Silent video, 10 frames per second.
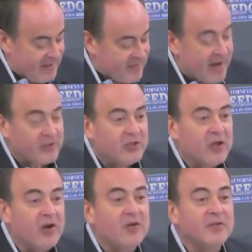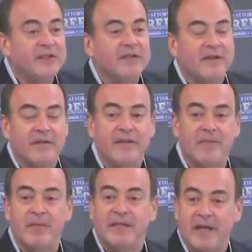That shows
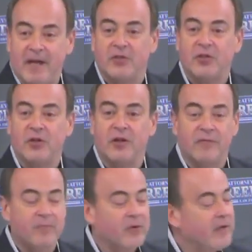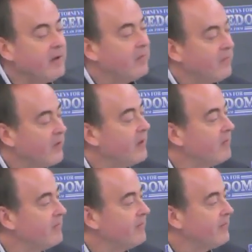the potential of
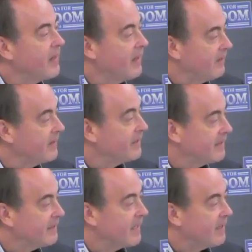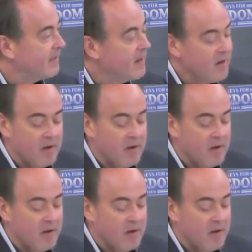freedom in this state.